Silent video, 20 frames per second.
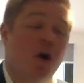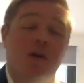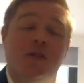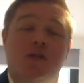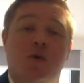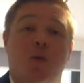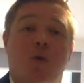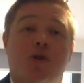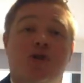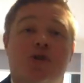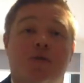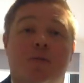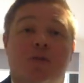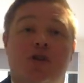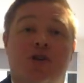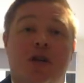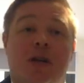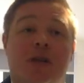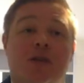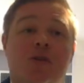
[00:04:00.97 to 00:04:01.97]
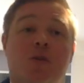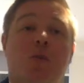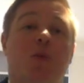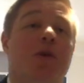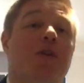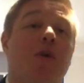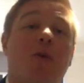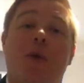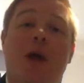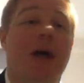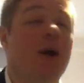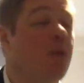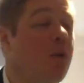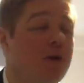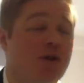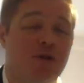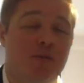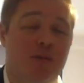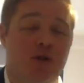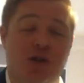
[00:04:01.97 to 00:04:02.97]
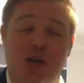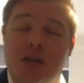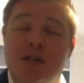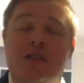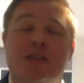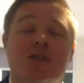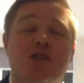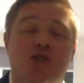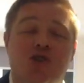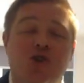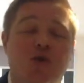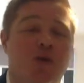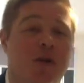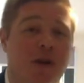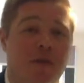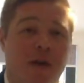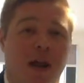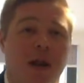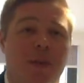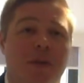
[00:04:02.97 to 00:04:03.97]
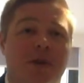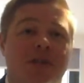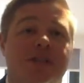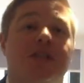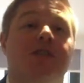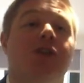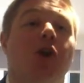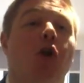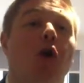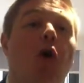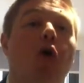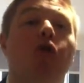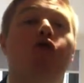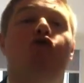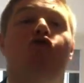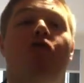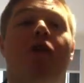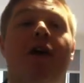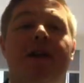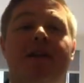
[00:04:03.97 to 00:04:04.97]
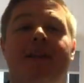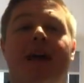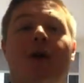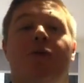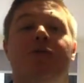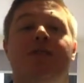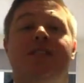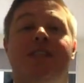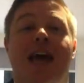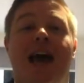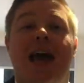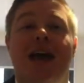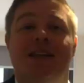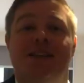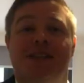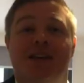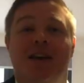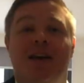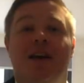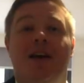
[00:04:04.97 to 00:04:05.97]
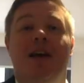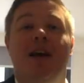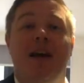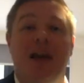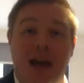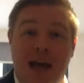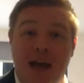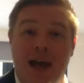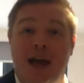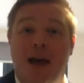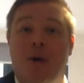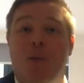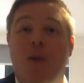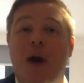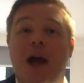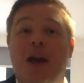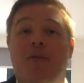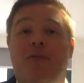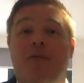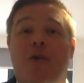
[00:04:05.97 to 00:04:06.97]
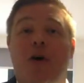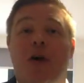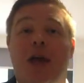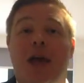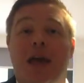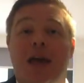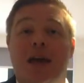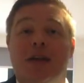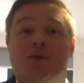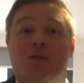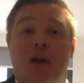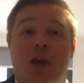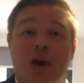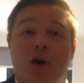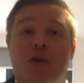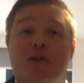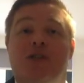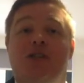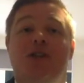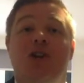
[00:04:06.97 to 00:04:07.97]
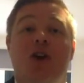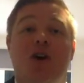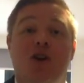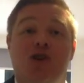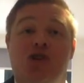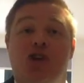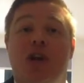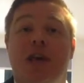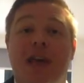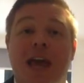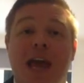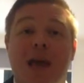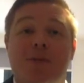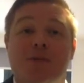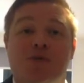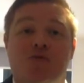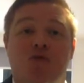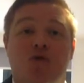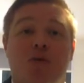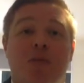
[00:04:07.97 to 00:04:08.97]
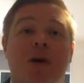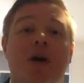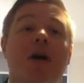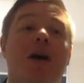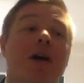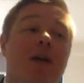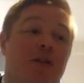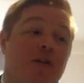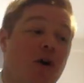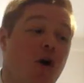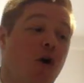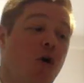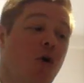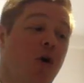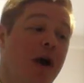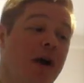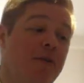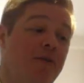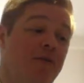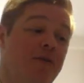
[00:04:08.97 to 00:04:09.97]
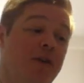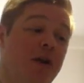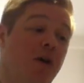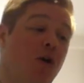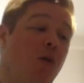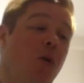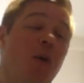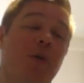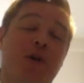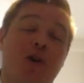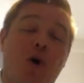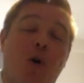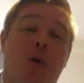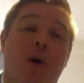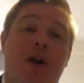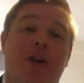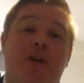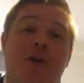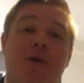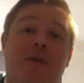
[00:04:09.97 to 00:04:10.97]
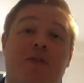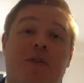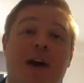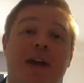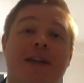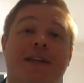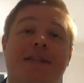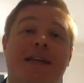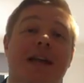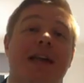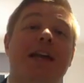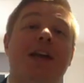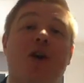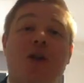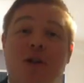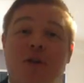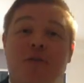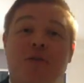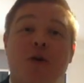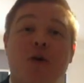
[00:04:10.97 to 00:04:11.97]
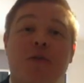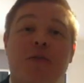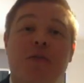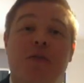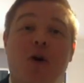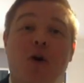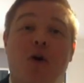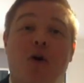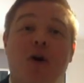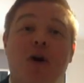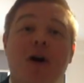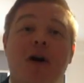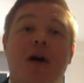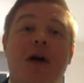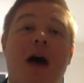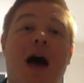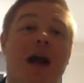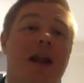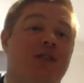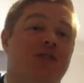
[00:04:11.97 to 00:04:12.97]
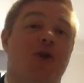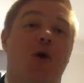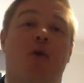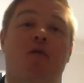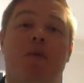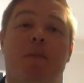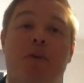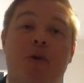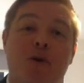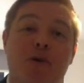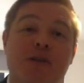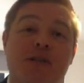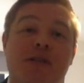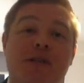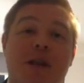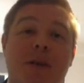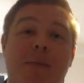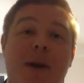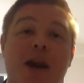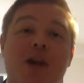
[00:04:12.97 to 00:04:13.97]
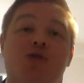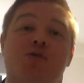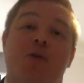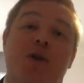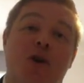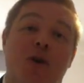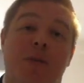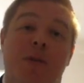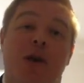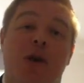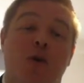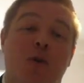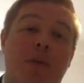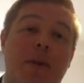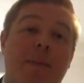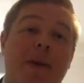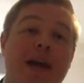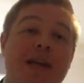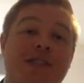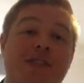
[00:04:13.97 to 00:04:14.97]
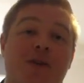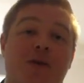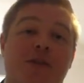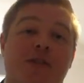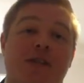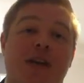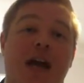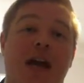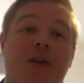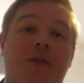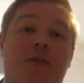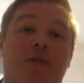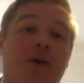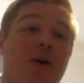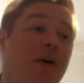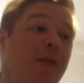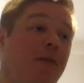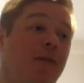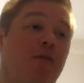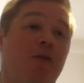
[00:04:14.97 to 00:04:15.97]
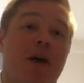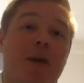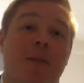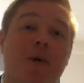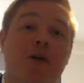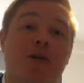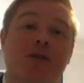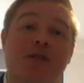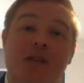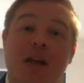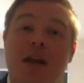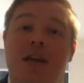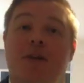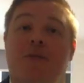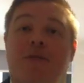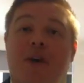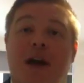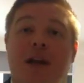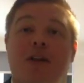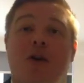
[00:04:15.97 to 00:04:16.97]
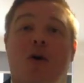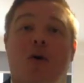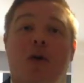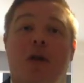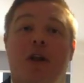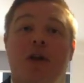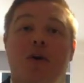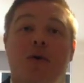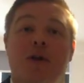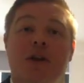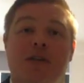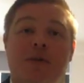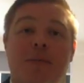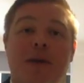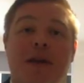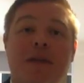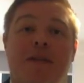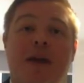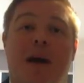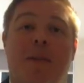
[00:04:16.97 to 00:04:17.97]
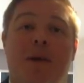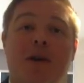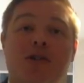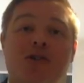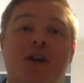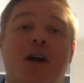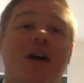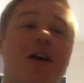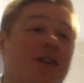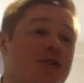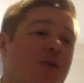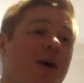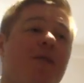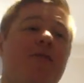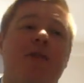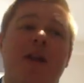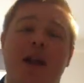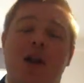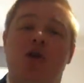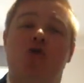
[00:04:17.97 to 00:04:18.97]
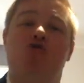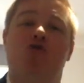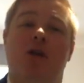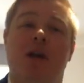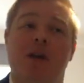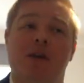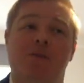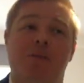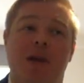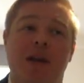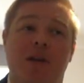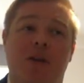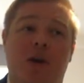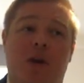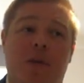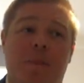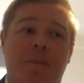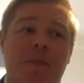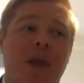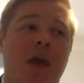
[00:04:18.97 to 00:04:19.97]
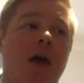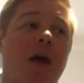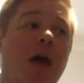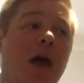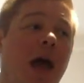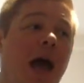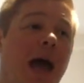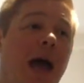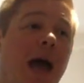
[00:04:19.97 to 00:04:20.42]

In regards to washing machines, we don't like washing machines in student developments. There's a laundrette downstairs where the foyer is, with a concierge in the games room. So if what we don't want to do is find there's a leak on the 4th floor and it's not reported to the management company who will be based on site for 3 months, and then you find that all the units are being damaged. So every little trick is being done.